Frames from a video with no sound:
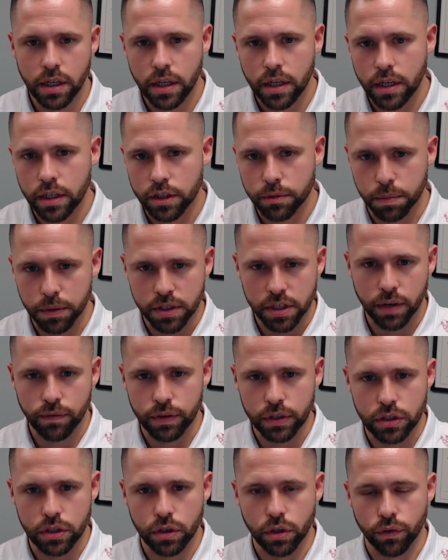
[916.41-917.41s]

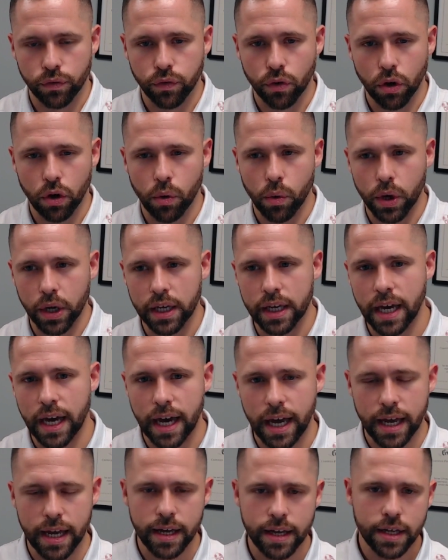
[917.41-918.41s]
specific to your
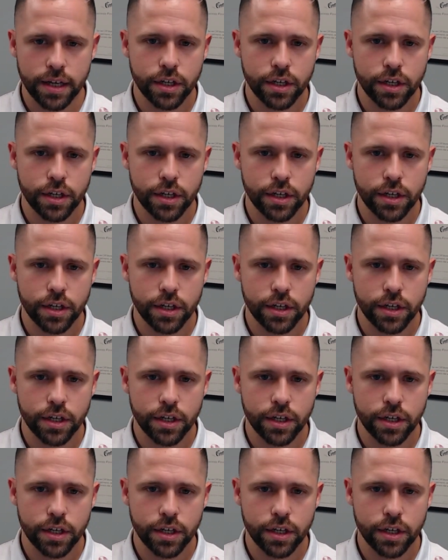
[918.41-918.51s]
401k,